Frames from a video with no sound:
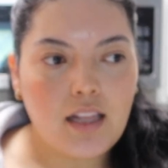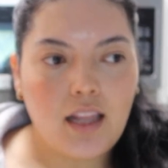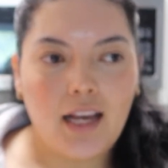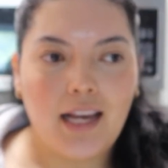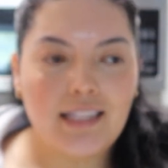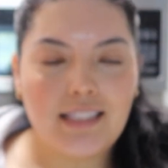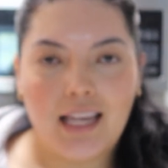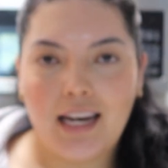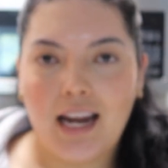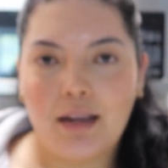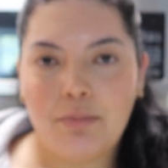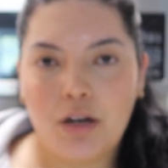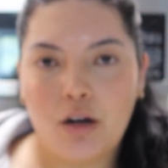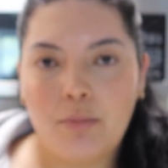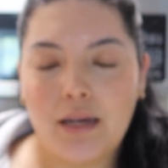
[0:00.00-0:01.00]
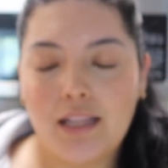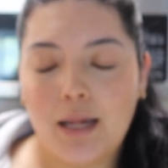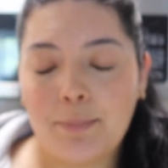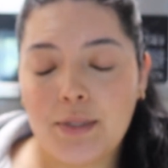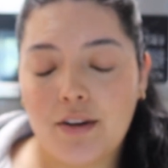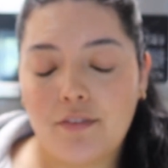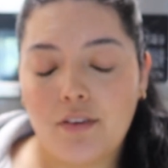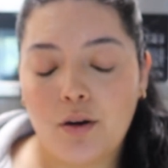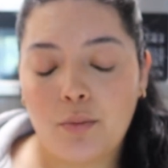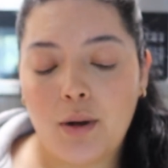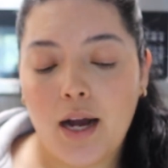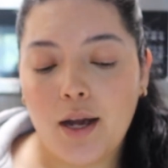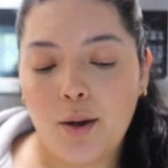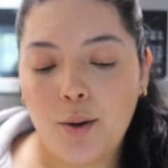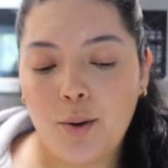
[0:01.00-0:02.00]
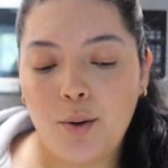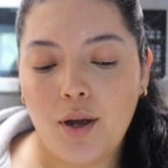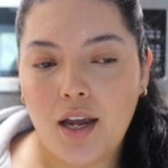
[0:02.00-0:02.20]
like I said, I've been on my laptop for a while.